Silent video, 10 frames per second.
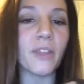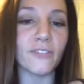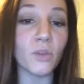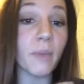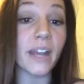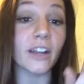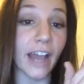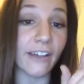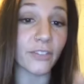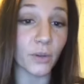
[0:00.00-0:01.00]
if you men are
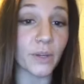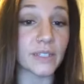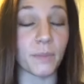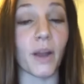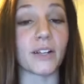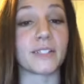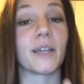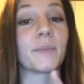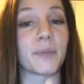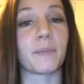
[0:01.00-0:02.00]
not throwing some hearts
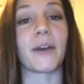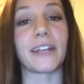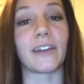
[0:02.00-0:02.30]
up come on